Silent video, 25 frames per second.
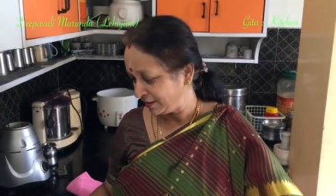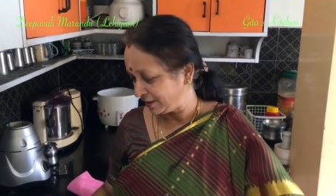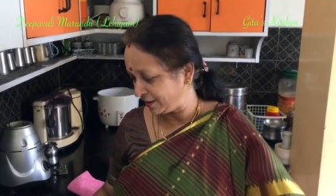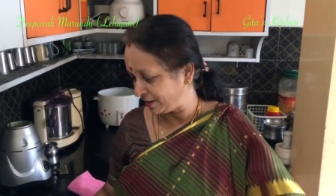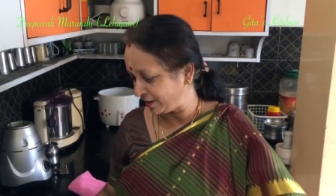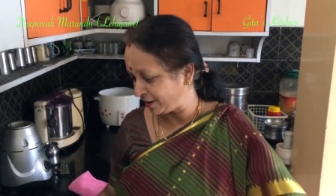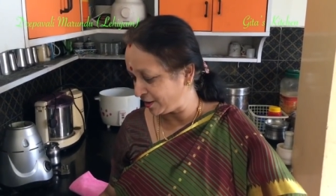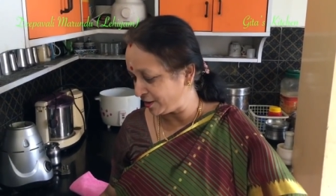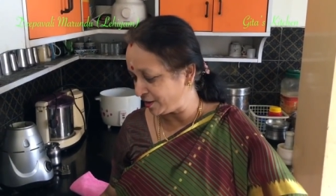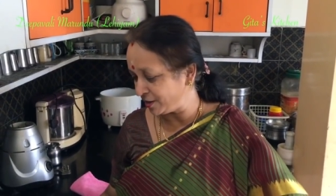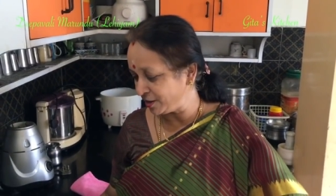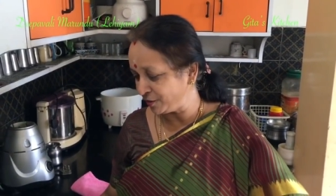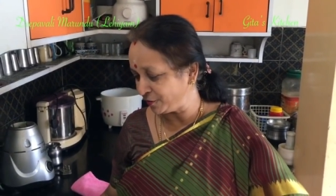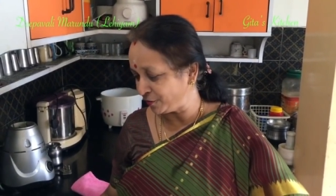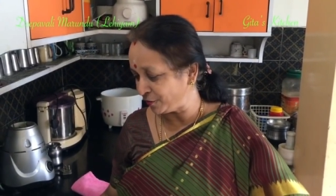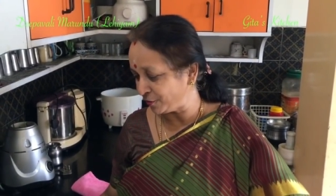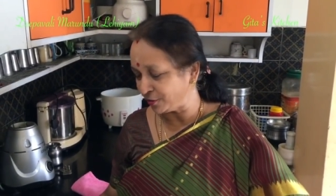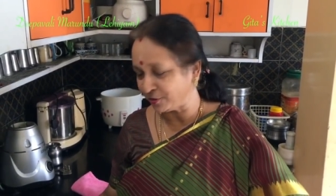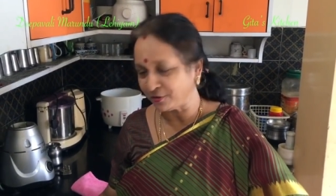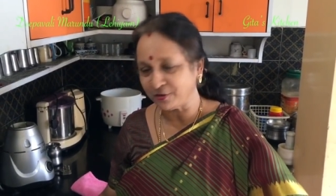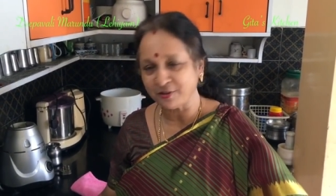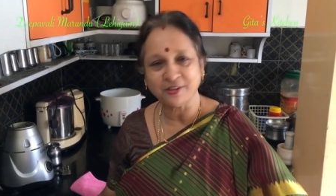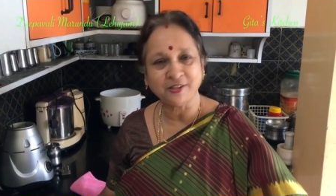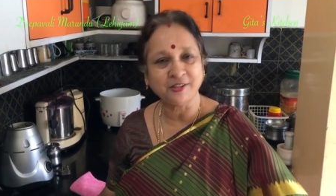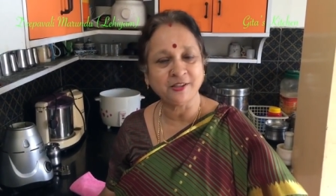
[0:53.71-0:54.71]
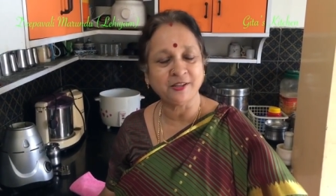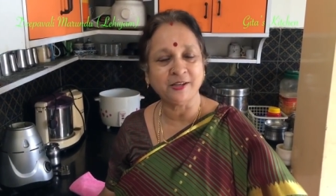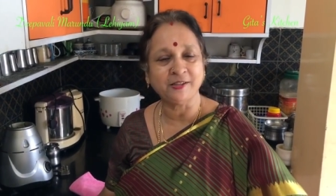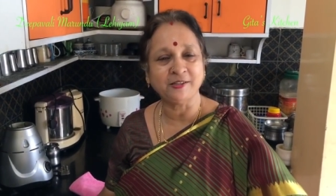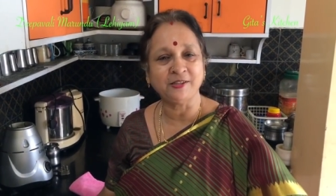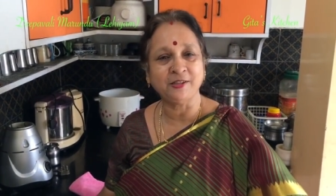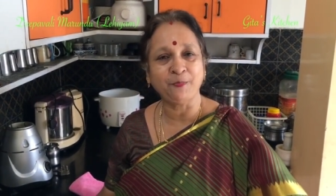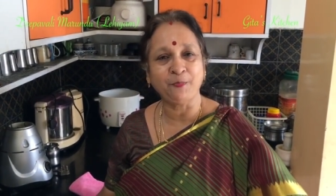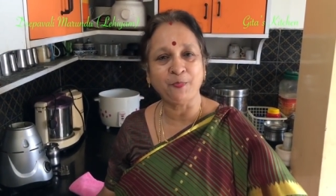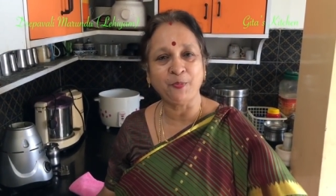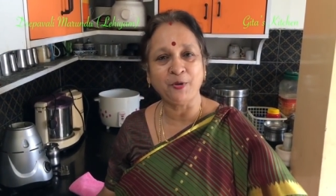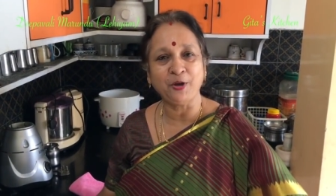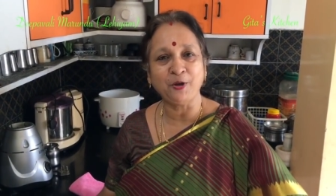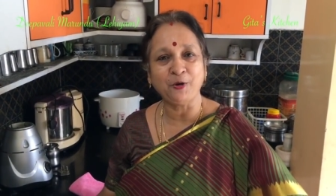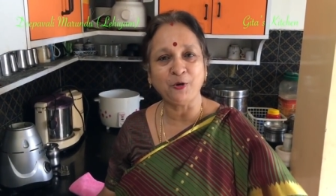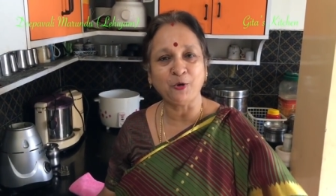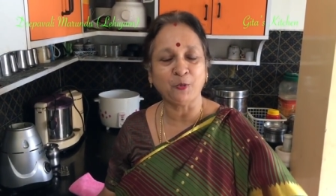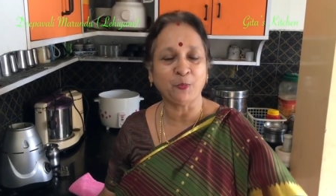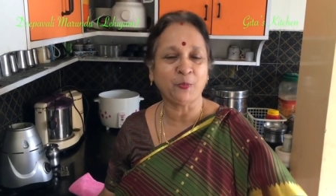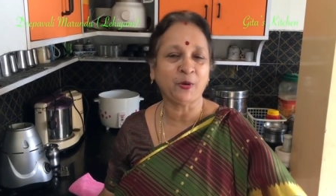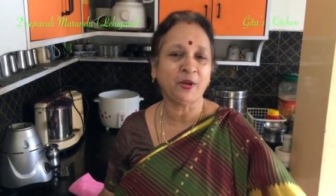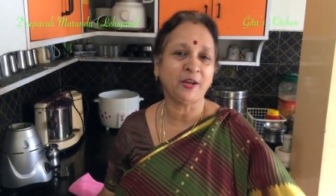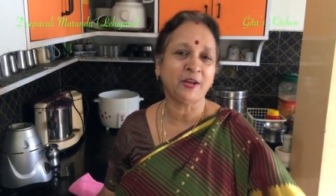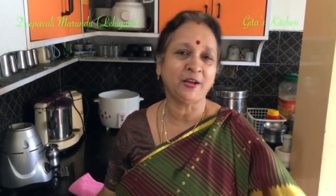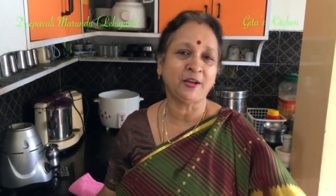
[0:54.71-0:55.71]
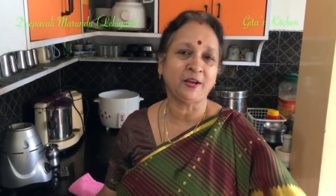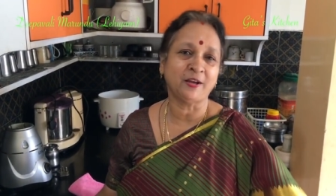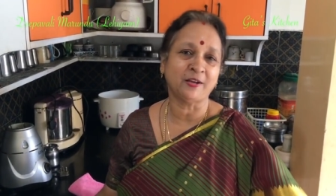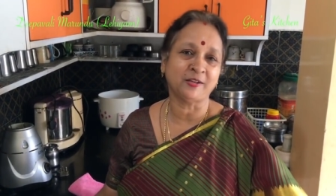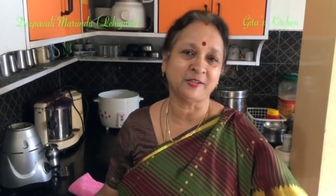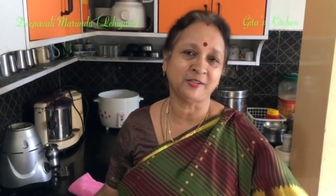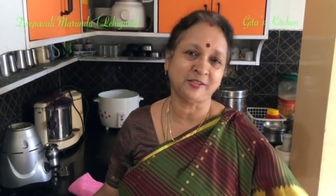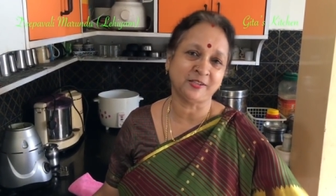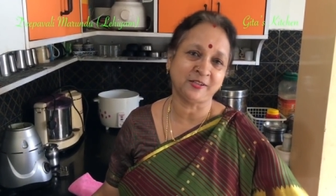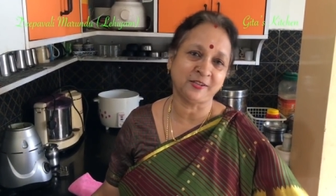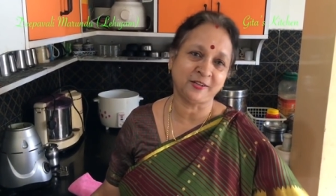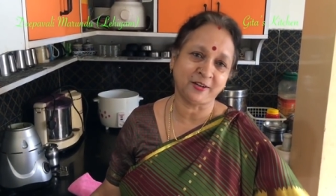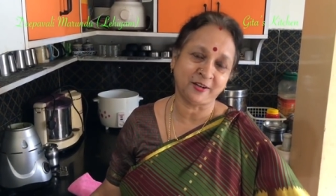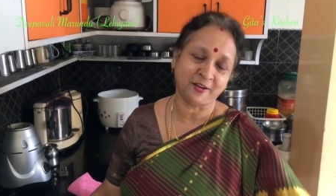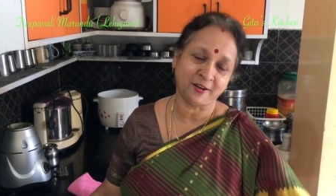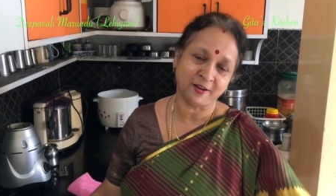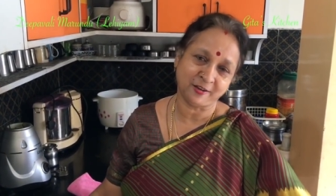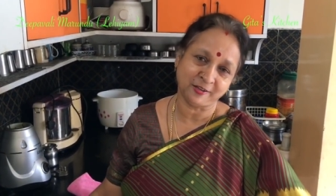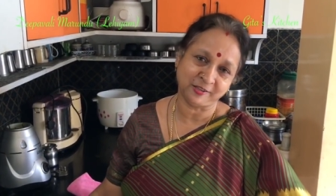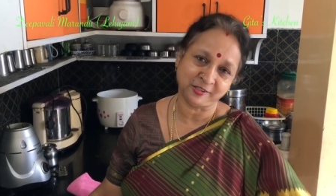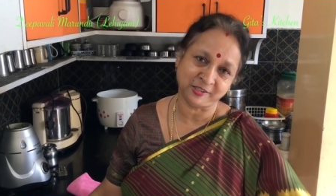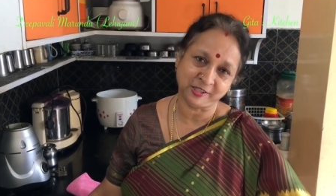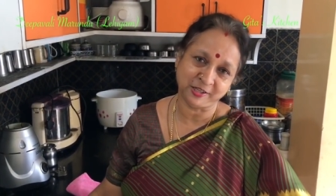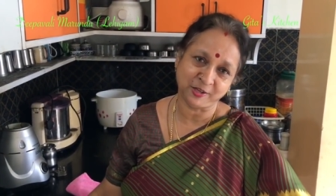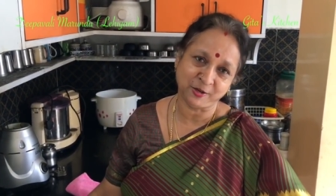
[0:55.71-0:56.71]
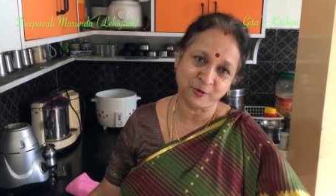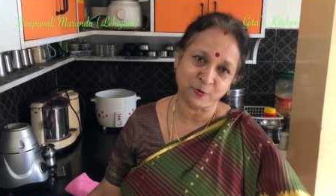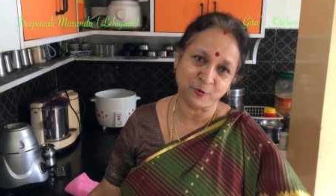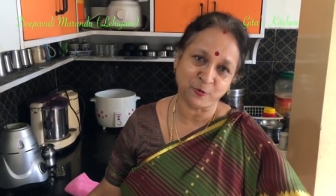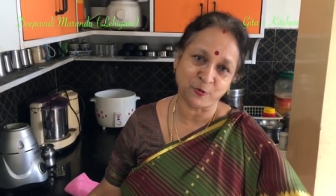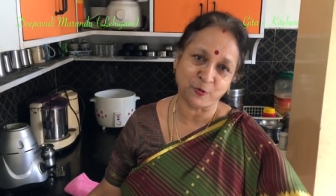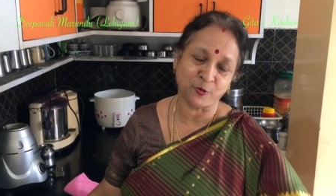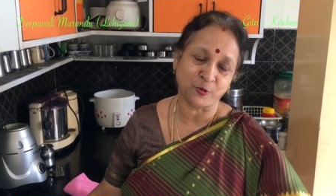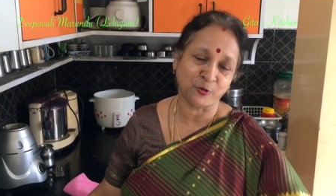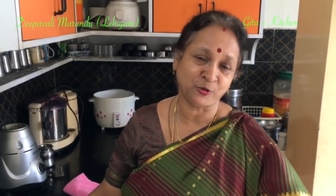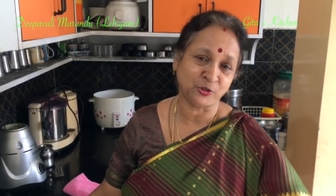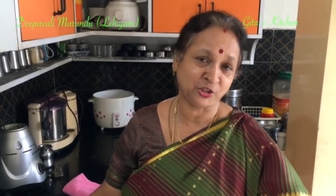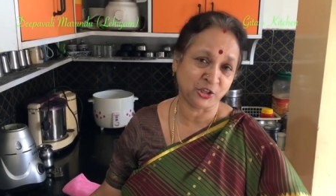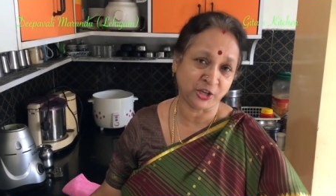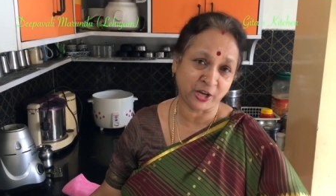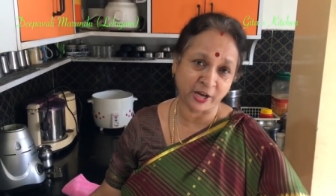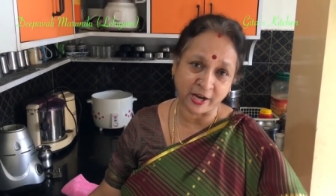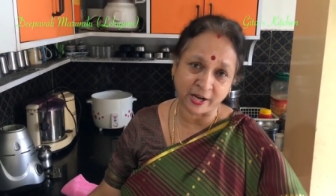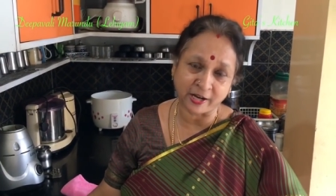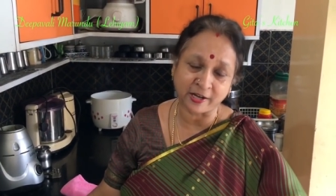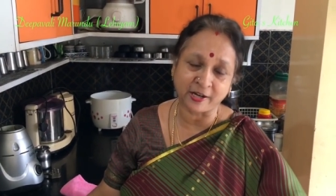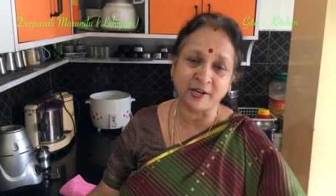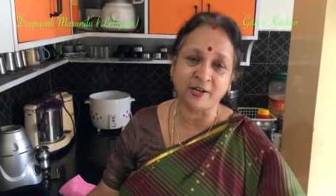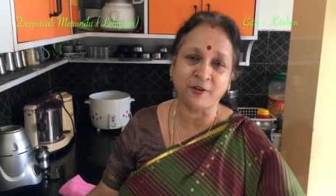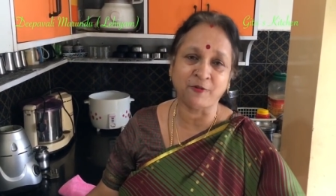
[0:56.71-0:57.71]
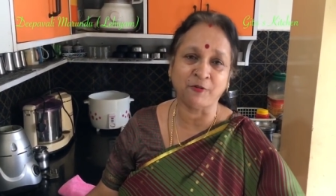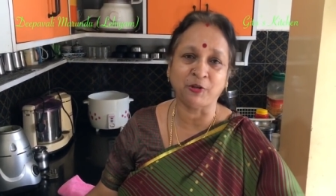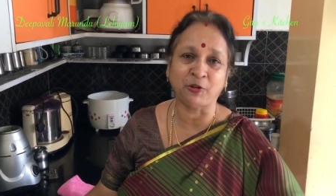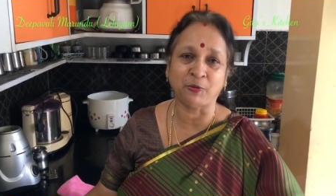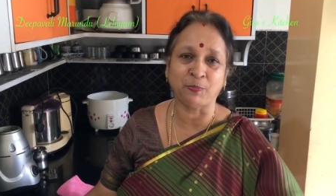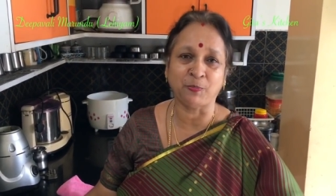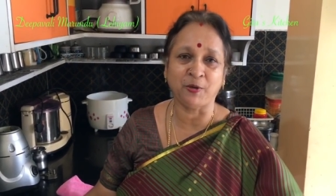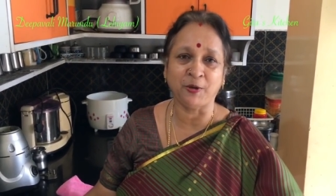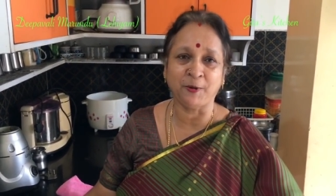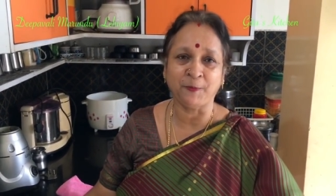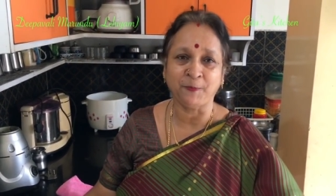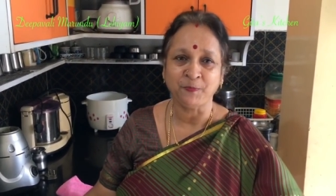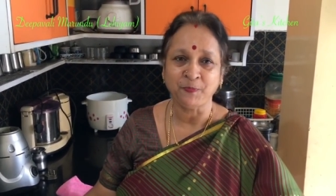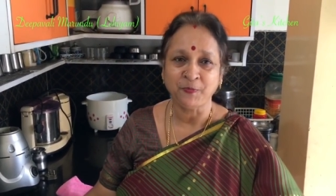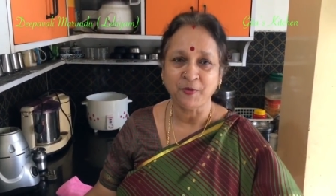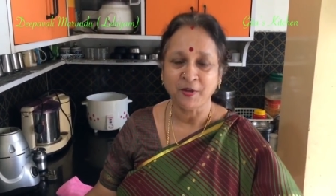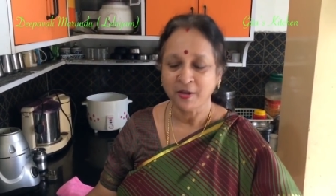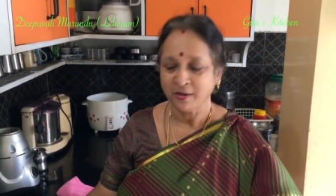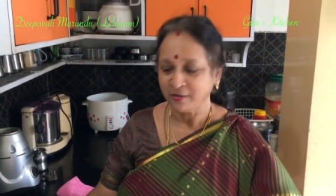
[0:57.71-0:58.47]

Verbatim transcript: credit for this recipe to my cousin Raji, who shared it with me,